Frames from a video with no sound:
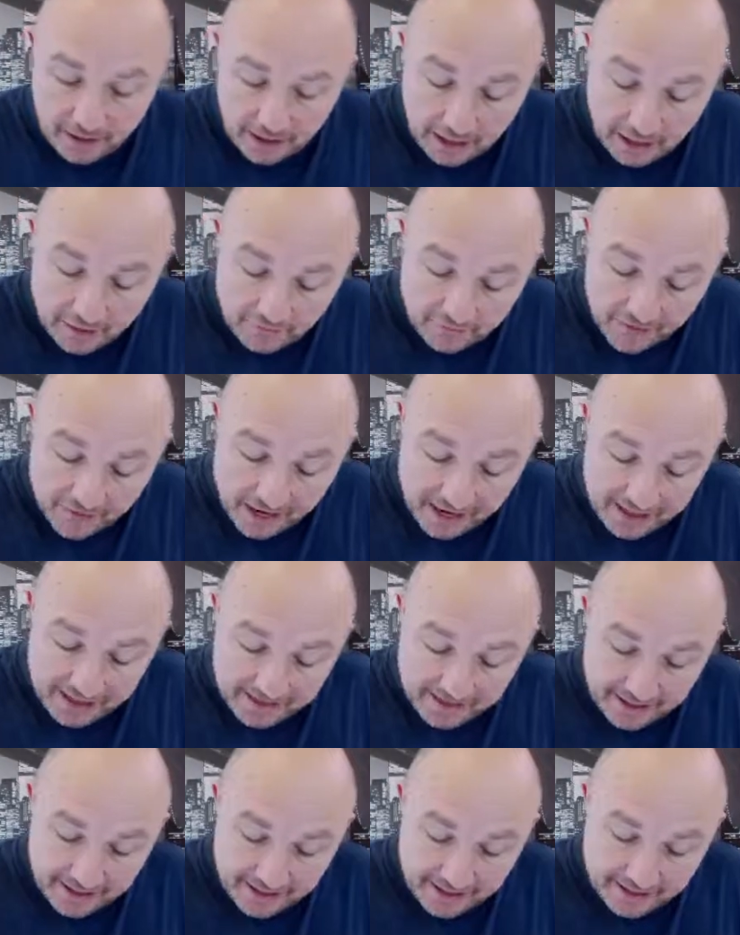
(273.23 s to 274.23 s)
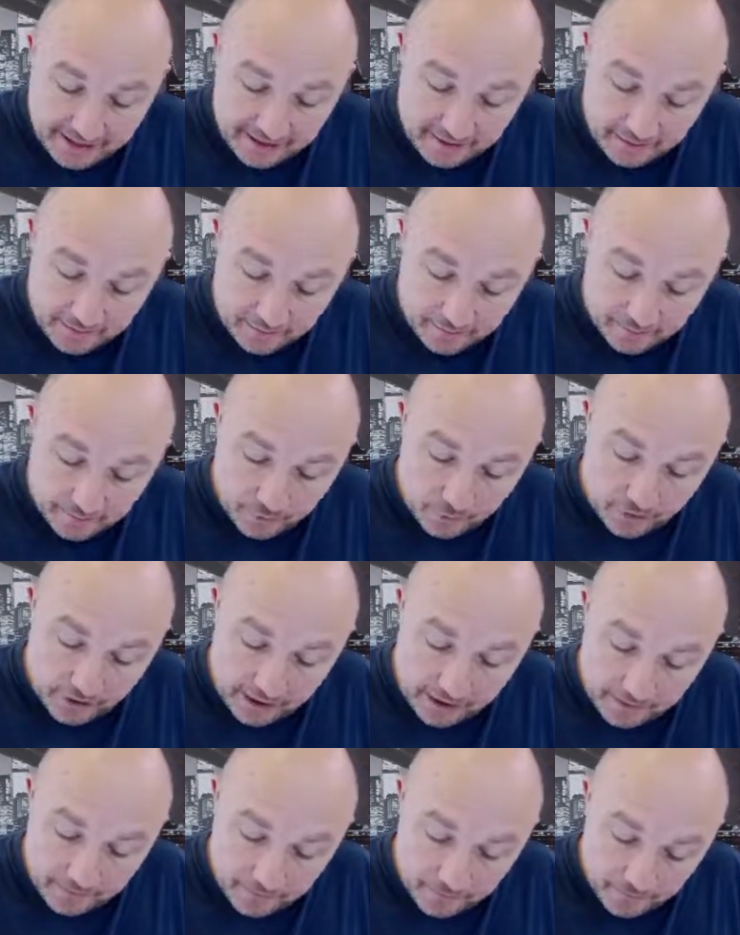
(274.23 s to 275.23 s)
If I take,
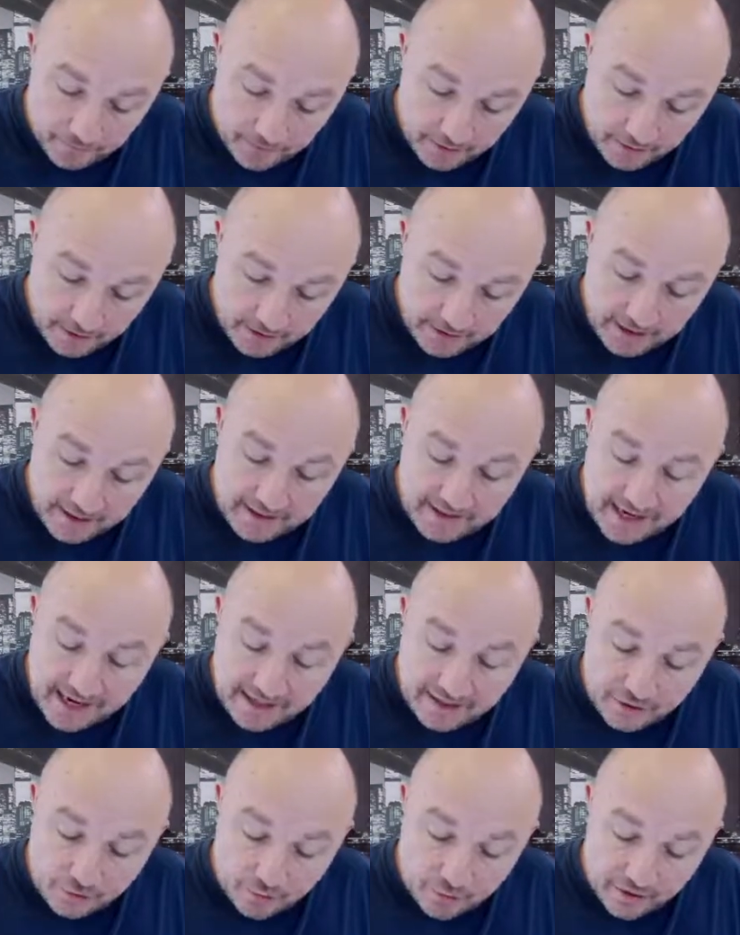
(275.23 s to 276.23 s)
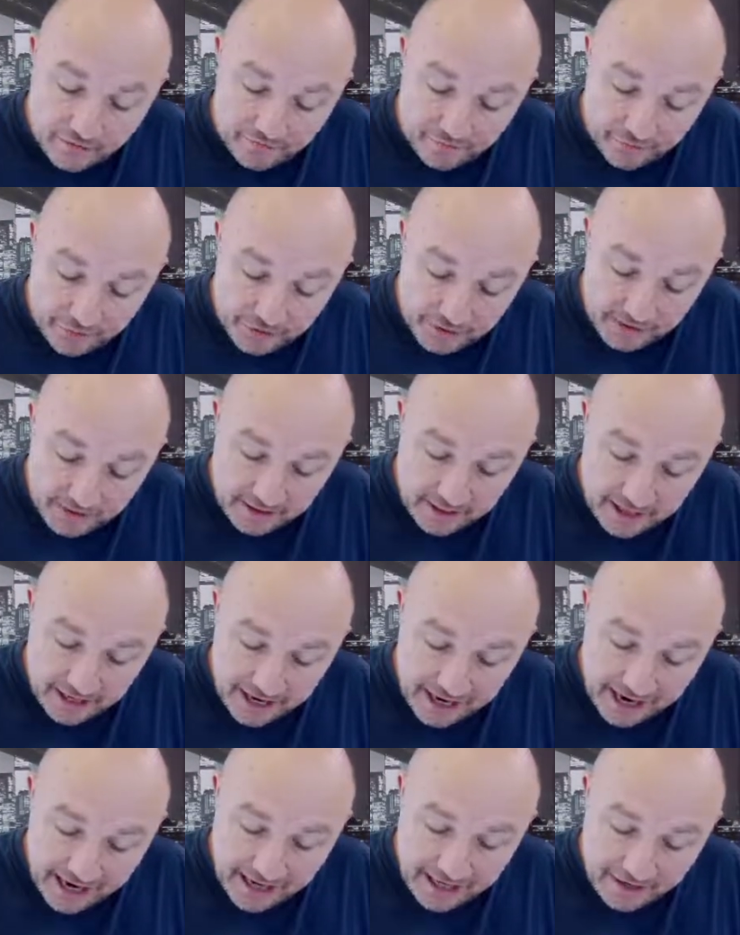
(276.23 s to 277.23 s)
okay, this as a reference,
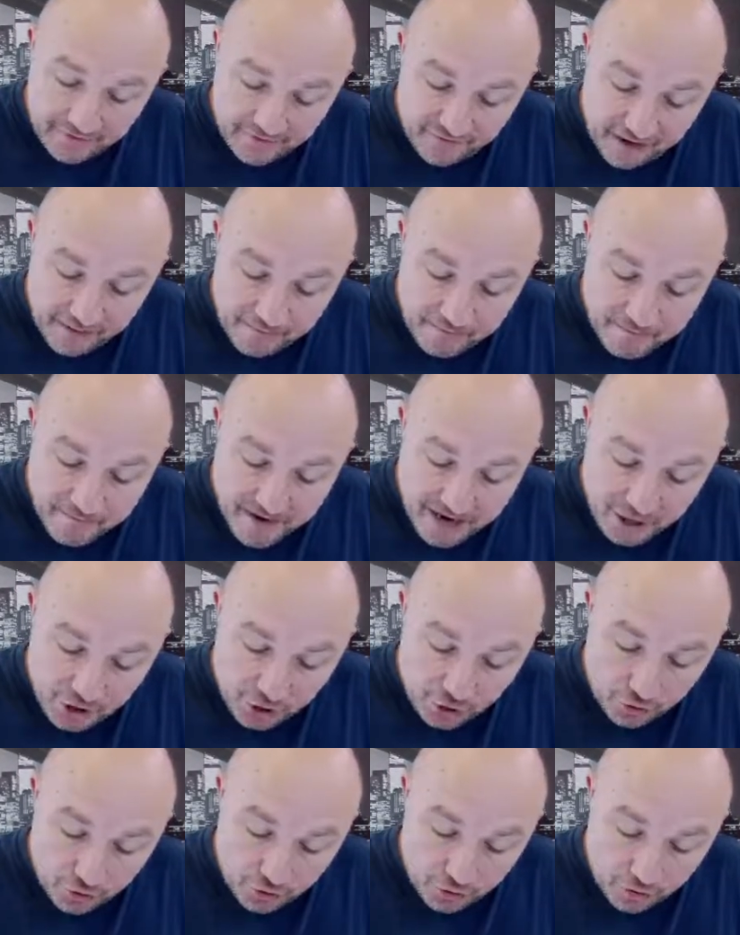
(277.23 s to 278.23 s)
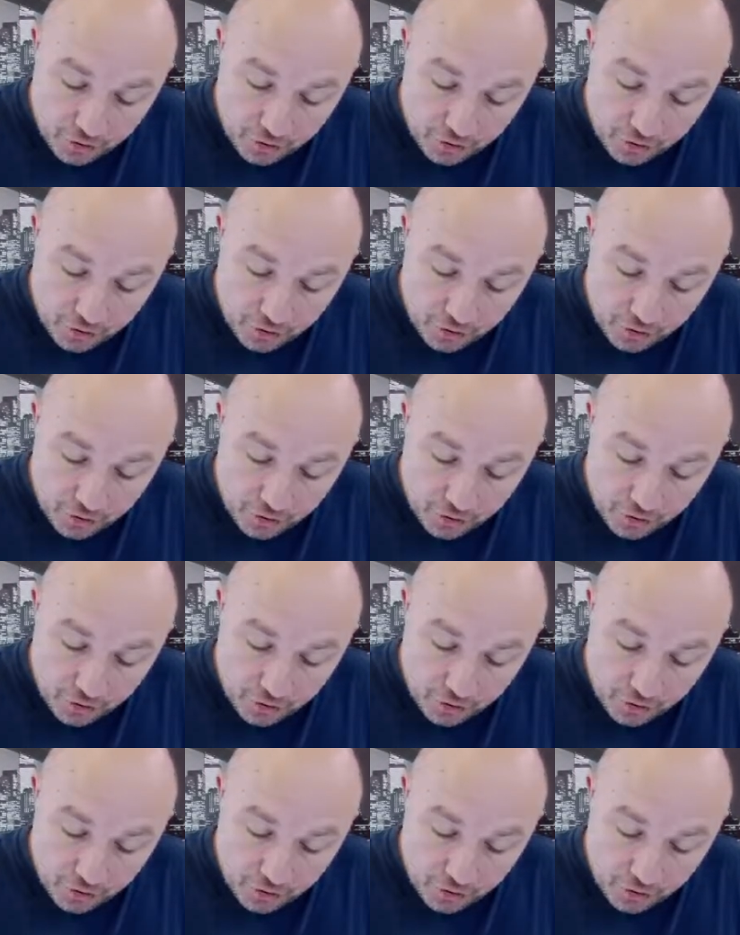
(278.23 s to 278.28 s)
and if I measure